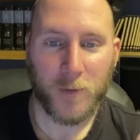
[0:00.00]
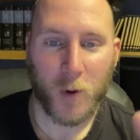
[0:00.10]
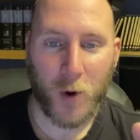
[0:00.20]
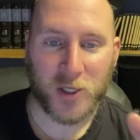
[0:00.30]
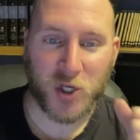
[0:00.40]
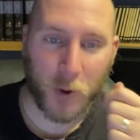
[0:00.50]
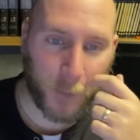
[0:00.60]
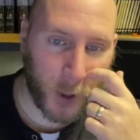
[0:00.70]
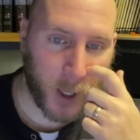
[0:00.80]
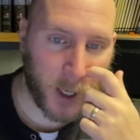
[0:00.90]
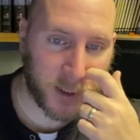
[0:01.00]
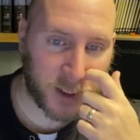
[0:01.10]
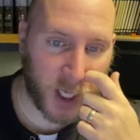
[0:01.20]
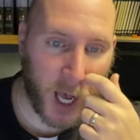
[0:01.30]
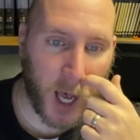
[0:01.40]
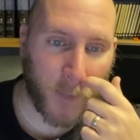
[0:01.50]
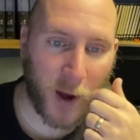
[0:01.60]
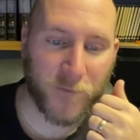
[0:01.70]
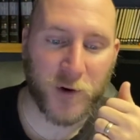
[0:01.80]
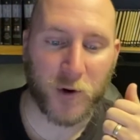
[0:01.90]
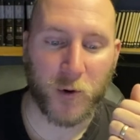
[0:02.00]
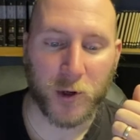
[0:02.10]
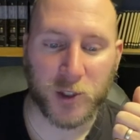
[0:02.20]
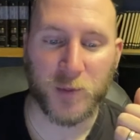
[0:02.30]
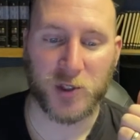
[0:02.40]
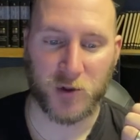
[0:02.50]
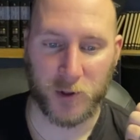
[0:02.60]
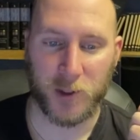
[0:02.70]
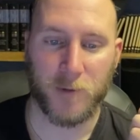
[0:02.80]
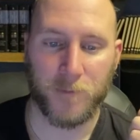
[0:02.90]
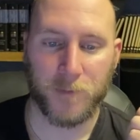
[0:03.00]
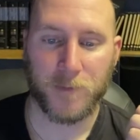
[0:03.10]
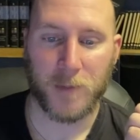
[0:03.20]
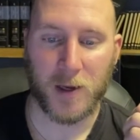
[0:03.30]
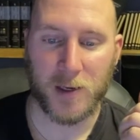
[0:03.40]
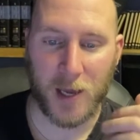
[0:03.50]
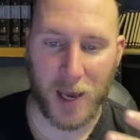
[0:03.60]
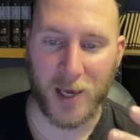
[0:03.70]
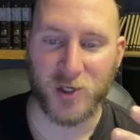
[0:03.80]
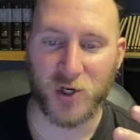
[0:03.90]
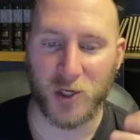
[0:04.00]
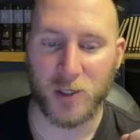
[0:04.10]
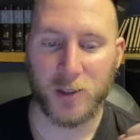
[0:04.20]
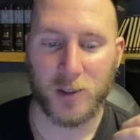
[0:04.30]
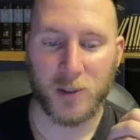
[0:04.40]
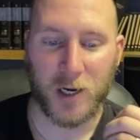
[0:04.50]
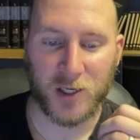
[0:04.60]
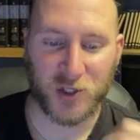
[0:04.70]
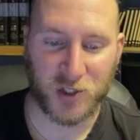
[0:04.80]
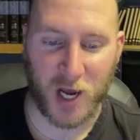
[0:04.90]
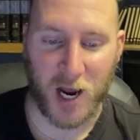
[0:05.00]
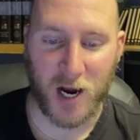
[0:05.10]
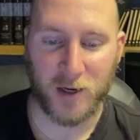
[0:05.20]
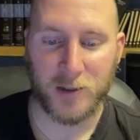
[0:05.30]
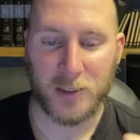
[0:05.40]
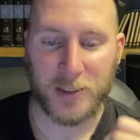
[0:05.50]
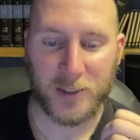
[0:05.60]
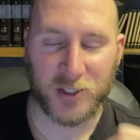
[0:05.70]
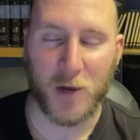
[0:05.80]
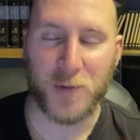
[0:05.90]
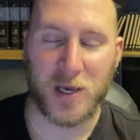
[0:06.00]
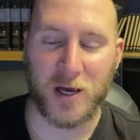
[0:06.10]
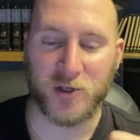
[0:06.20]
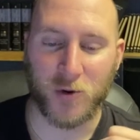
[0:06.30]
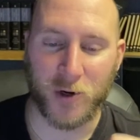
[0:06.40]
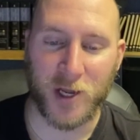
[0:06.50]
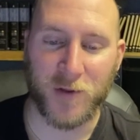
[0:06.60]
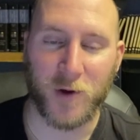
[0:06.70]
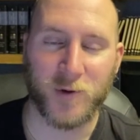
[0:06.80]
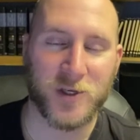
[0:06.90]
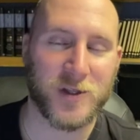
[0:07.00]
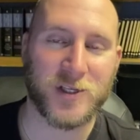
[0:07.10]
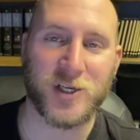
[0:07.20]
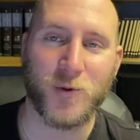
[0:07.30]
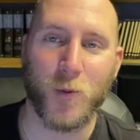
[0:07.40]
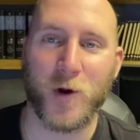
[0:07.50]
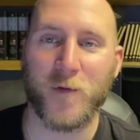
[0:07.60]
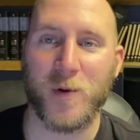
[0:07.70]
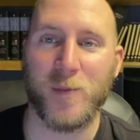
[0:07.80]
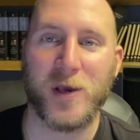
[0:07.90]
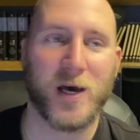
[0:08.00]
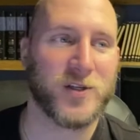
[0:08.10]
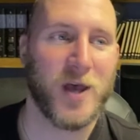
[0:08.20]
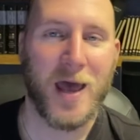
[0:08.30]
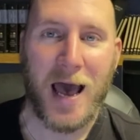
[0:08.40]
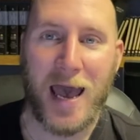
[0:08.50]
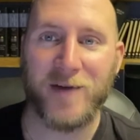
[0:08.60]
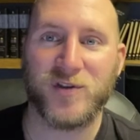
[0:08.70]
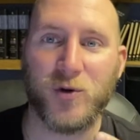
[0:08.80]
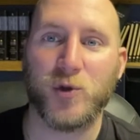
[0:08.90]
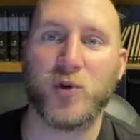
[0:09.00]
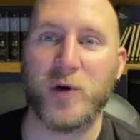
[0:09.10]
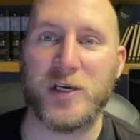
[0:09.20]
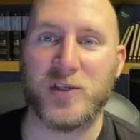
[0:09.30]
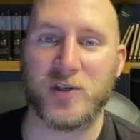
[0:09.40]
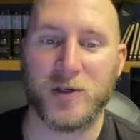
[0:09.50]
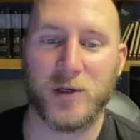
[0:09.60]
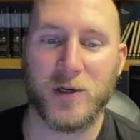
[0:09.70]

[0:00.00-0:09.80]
What do you put on the top of your Christmas tree? An angel, a star, something else, or nothing? Well, see, this doesn't work for me because I have two trees.